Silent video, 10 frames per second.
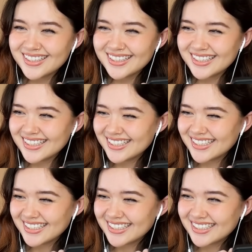
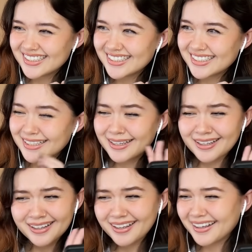
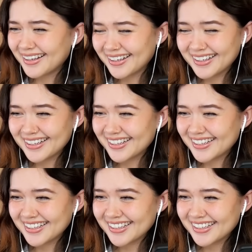
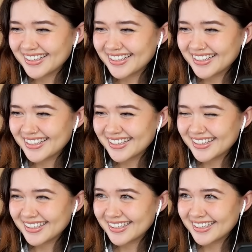
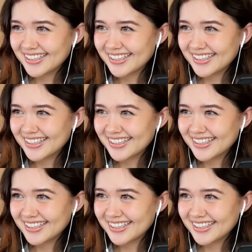Nobody speaks.